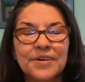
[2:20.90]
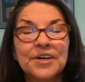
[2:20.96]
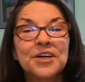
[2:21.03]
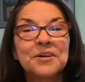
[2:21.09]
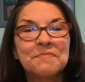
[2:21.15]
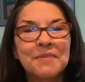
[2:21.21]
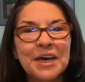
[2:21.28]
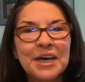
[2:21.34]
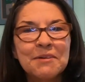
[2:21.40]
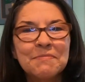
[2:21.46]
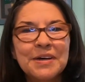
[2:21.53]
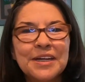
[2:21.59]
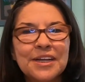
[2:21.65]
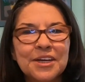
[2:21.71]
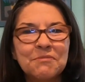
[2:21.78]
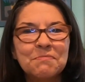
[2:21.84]

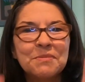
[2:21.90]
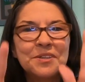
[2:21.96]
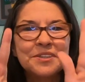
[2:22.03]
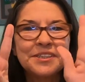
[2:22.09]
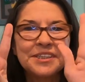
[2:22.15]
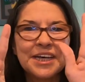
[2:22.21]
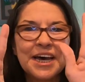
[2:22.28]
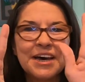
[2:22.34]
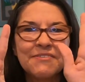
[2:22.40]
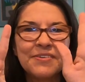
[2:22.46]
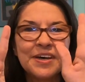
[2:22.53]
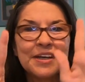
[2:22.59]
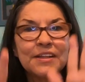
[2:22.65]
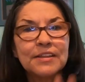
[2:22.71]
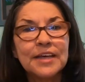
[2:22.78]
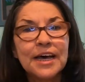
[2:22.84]
Commandment number
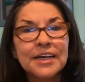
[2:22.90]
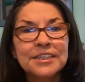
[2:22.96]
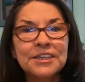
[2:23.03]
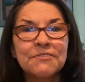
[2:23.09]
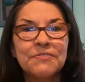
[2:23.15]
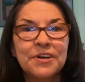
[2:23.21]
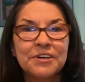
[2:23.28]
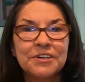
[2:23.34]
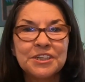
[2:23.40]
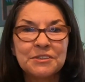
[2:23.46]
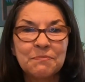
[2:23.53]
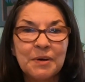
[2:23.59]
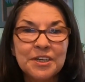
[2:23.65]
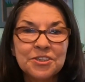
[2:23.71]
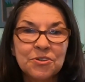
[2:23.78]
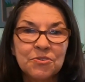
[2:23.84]
7. That's a very
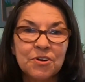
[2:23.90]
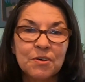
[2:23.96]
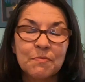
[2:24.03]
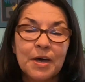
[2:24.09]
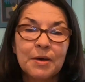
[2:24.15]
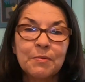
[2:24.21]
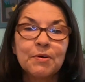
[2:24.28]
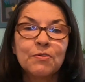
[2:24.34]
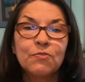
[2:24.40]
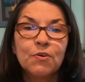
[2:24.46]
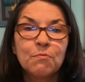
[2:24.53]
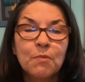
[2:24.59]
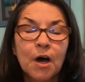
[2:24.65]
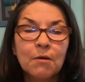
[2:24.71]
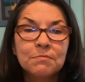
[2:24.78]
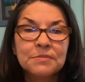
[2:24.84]
special commandment for
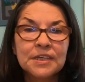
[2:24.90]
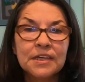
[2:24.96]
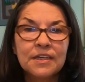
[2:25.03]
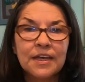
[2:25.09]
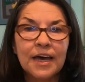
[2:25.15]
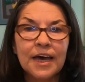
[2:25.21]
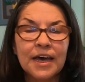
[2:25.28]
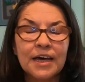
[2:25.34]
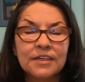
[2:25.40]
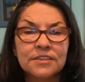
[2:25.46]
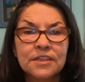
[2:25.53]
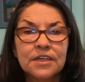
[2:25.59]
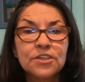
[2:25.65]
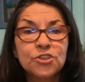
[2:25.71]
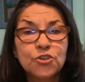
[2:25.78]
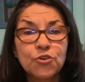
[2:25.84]
moms and
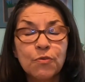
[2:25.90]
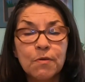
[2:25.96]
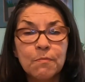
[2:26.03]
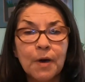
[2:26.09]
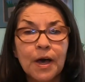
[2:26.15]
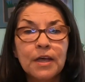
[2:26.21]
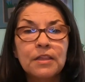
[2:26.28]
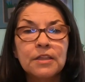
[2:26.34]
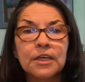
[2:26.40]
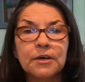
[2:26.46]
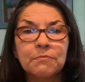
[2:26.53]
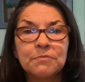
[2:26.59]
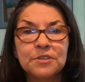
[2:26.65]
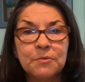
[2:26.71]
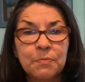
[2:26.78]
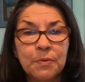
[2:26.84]
dads. Is to remind
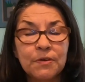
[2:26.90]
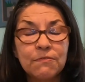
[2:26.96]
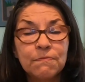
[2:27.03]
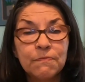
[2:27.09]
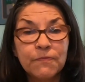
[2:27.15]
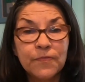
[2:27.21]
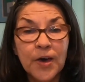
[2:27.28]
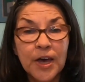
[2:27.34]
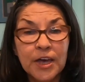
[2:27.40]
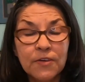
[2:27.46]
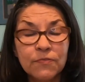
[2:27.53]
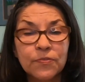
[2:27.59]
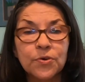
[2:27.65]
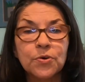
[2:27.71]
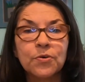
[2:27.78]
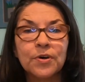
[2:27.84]
them to be
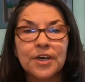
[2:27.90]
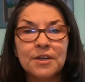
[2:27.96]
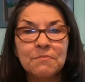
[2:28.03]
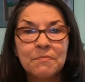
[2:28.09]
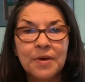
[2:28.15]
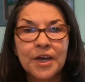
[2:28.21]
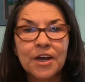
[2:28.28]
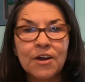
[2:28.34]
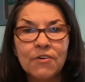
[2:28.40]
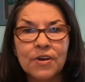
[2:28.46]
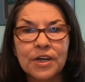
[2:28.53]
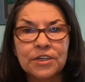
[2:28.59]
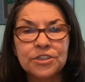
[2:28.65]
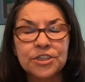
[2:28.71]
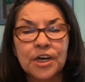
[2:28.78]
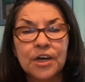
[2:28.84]
faithful in
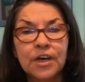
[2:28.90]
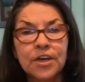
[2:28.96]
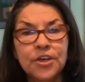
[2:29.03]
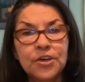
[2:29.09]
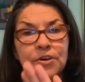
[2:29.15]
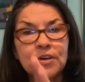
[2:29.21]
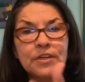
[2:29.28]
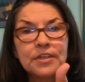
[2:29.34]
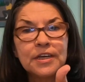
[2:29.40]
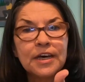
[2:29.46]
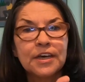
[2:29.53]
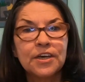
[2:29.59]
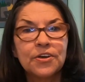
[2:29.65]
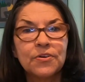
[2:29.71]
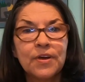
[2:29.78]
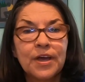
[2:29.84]
marriage. You can
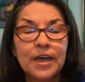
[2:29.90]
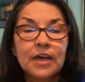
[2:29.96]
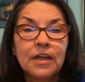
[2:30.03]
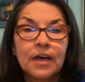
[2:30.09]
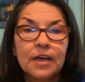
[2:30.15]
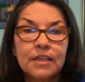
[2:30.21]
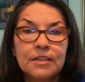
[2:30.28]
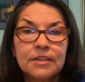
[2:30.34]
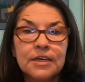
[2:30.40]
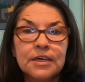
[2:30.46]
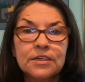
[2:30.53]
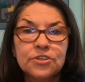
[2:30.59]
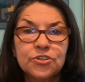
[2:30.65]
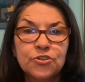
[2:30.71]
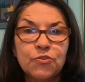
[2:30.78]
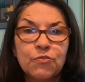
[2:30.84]
take your hand like
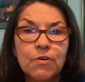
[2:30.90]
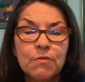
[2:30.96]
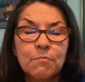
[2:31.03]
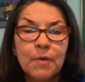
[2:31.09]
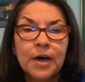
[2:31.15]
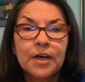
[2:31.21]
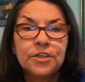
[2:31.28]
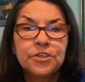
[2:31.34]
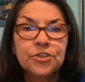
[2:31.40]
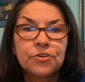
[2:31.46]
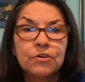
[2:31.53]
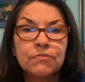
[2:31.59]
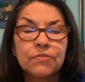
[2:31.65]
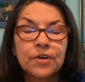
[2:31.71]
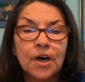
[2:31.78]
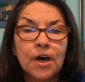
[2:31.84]
this to remind you
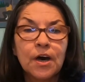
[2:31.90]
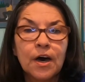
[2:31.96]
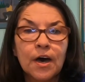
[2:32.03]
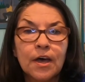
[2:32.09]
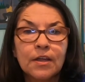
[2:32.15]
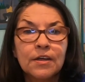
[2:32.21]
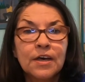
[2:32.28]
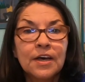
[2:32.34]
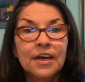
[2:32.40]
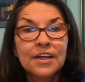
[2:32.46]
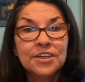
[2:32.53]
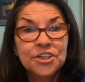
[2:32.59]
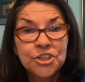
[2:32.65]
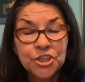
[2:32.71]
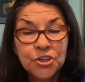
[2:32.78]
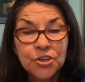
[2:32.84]
of God.
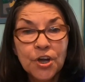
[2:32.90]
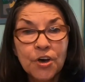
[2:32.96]
Did you